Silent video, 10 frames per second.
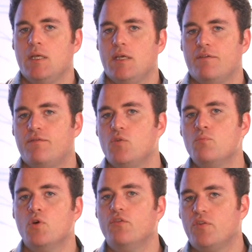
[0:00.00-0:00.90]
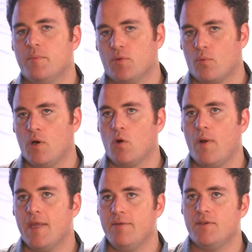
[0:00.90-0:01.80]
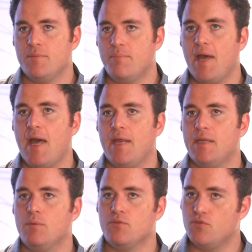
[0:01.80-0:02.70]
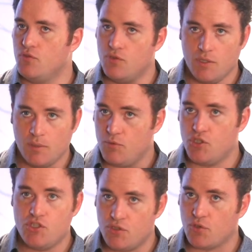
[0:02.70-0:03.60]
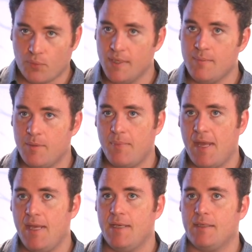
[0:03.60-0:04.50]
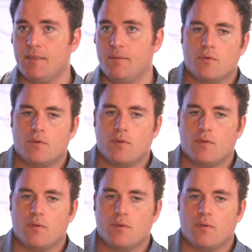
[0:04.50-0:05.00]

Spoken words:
if you moved him in the wrong way, even in bed, he would scream in pain.